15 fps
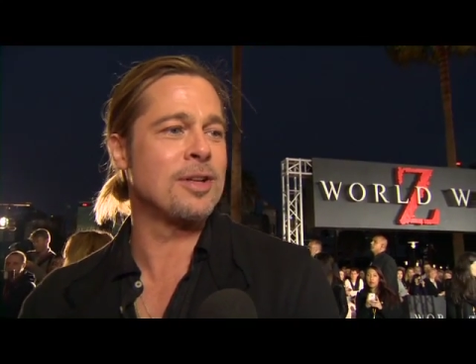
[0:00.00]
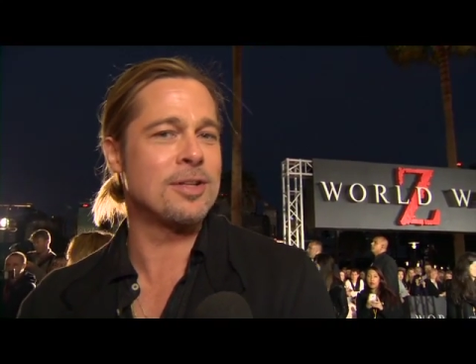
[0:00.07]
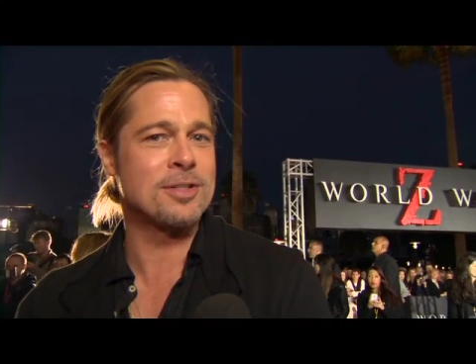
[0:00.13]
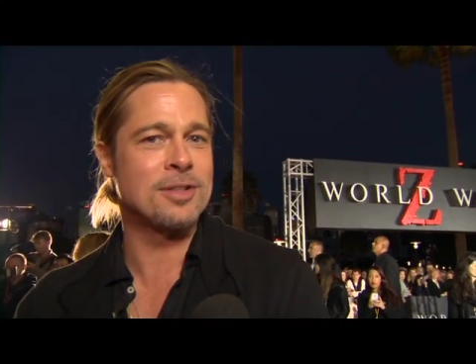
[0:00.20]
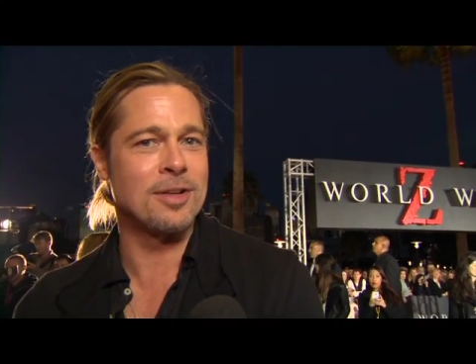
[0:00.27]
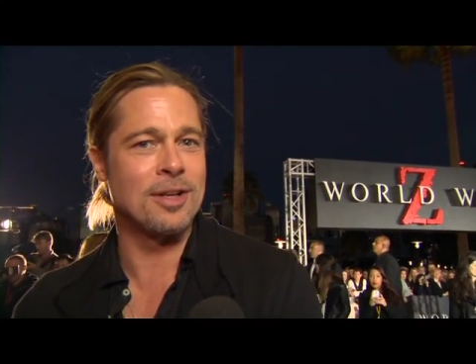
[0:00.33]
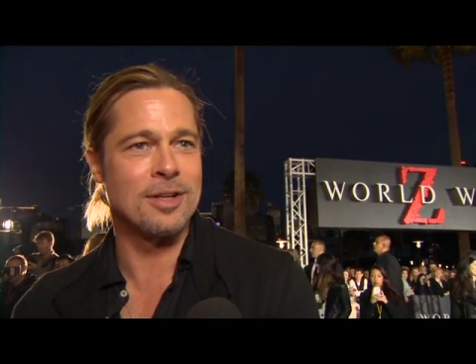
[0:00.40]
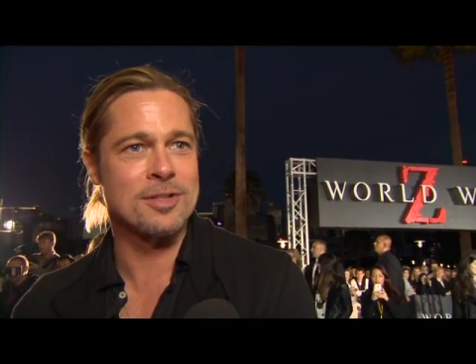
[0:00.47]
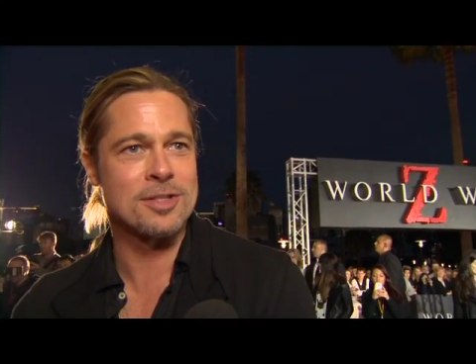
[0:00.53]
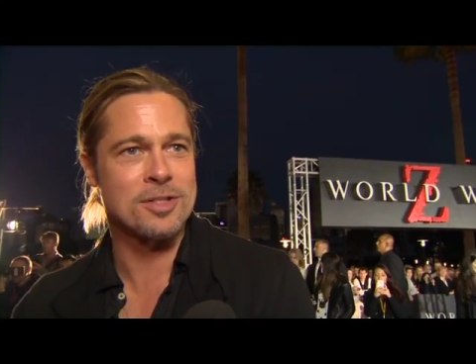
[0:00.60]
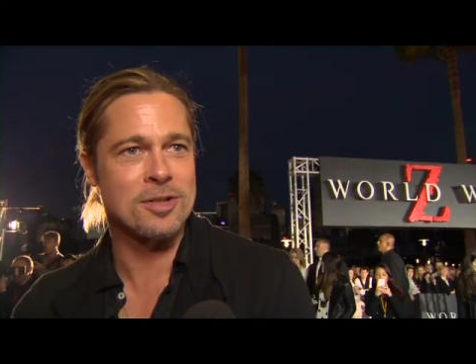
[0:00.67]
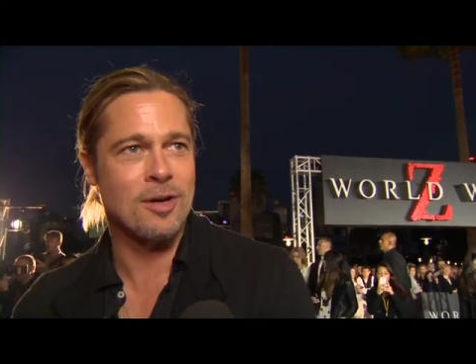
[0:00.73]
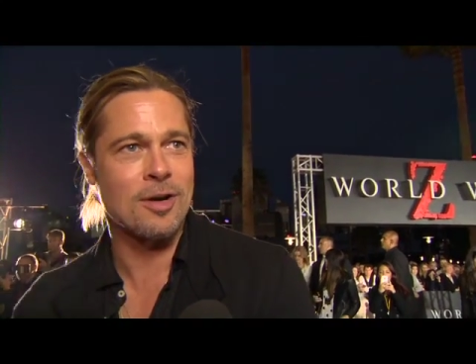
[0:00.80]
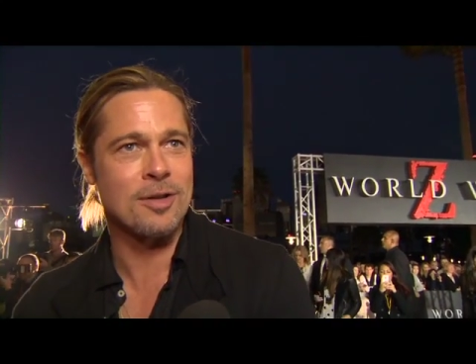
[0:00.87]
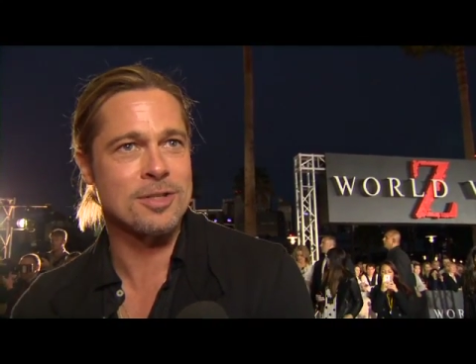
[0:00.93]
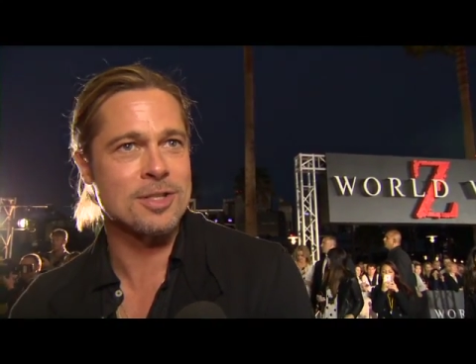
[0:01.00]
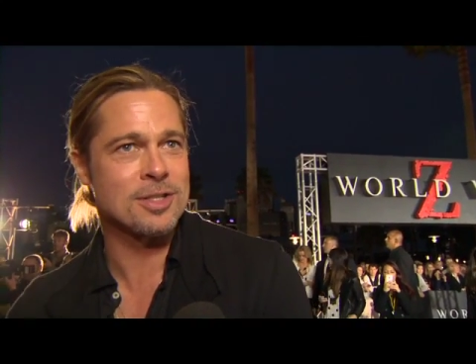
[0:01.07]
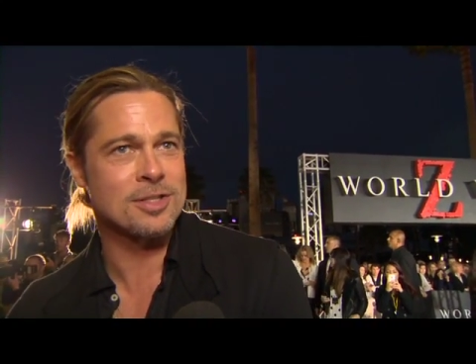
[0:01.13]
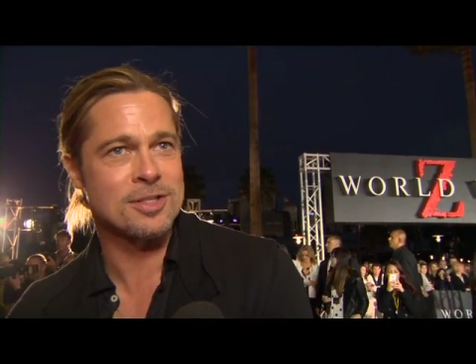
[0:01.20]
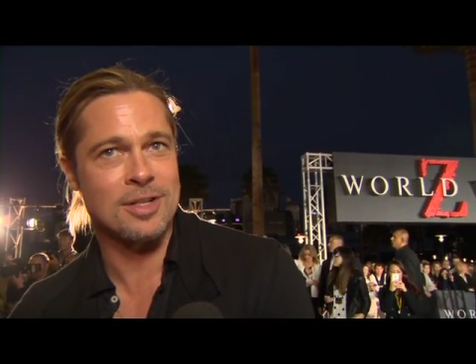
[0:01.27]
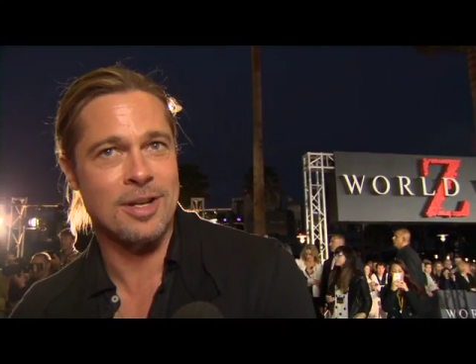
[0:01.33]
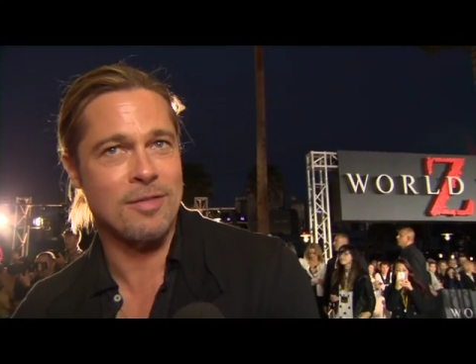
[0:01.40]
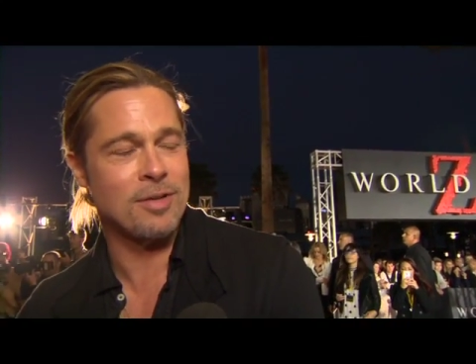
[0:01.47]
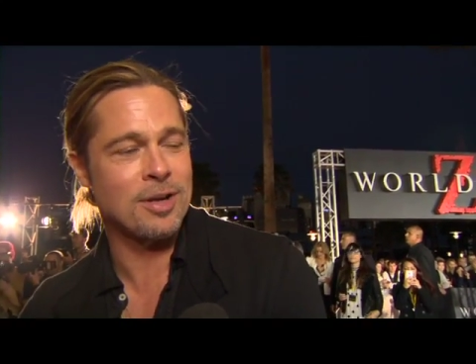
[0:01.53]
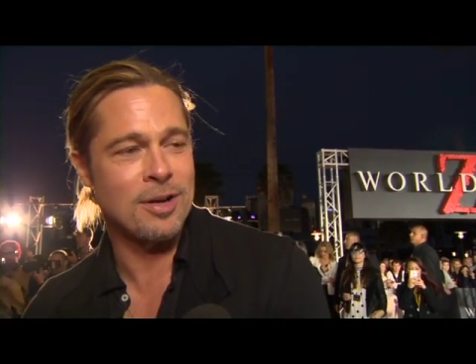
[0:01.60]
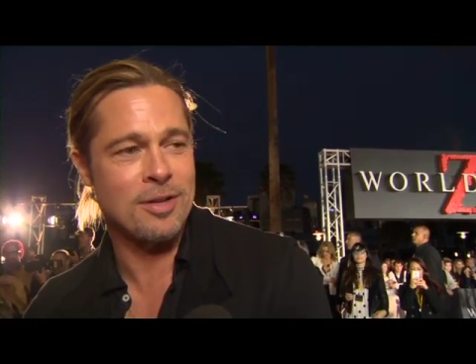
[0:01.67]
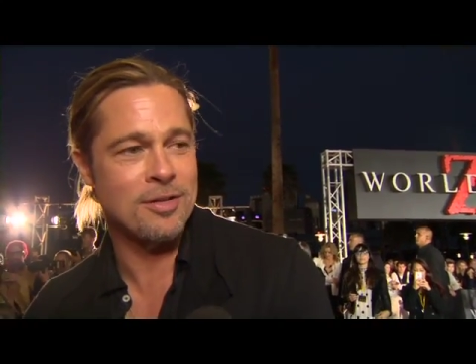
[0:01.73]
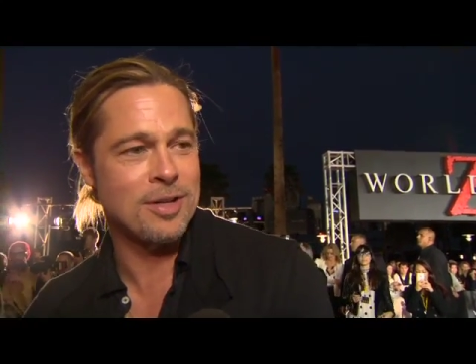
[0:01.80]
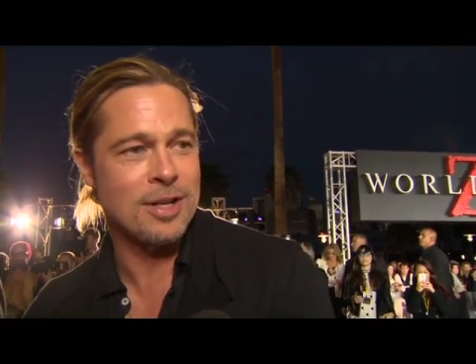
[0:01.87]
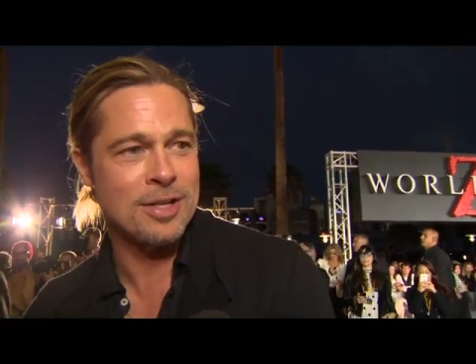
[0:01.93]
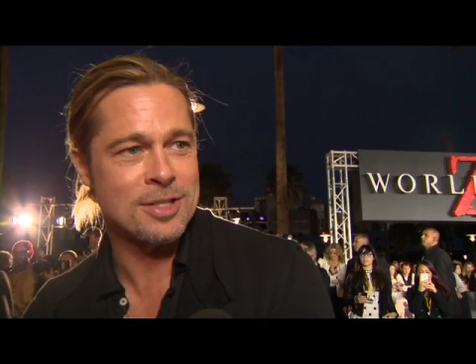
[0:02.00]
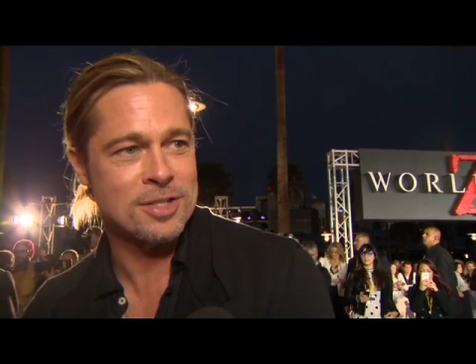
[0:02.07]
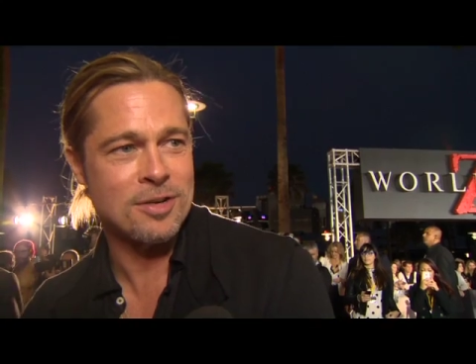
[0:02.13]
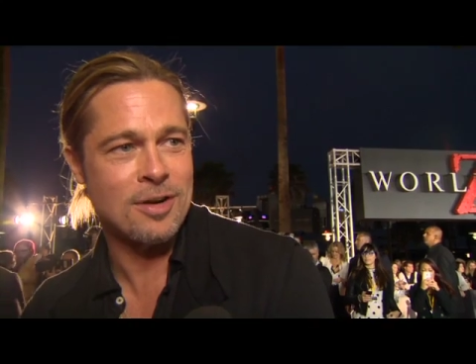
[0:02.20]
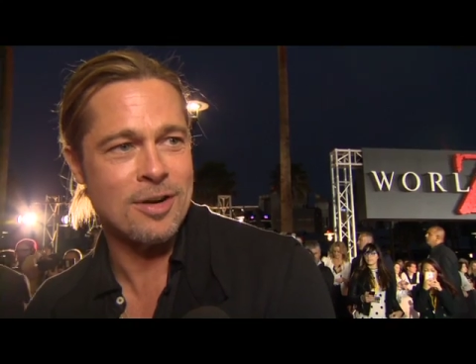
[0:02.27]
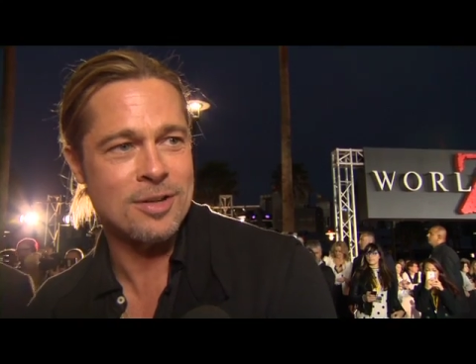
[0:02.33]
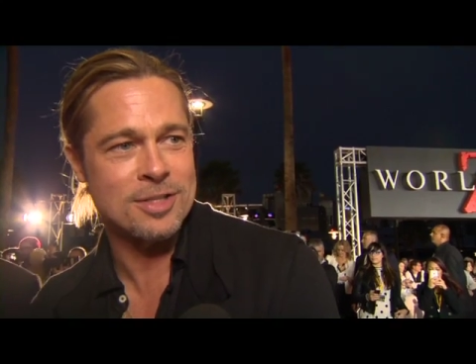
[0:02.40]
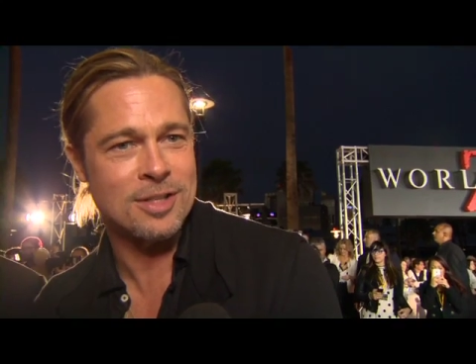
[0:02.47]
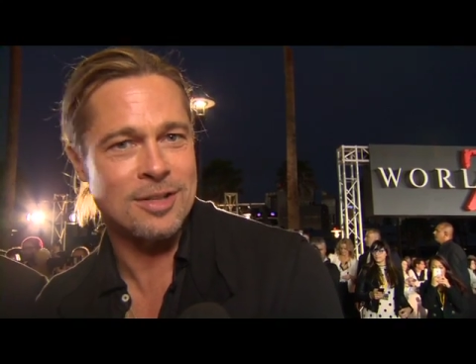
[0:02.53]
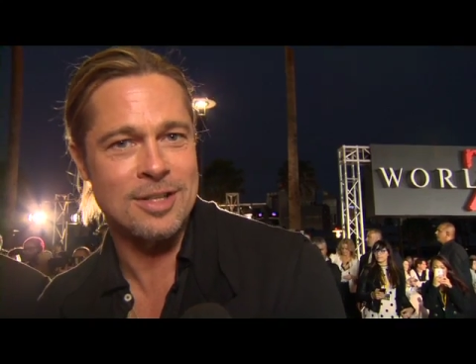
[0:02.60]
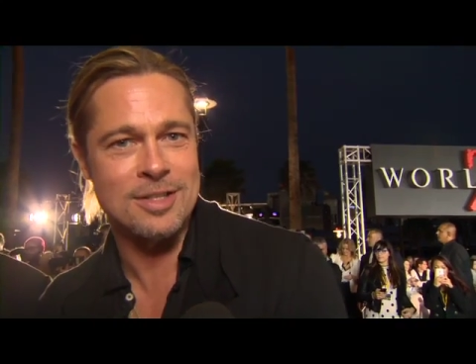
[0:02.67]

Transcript: It, it, it starts as every other day starts,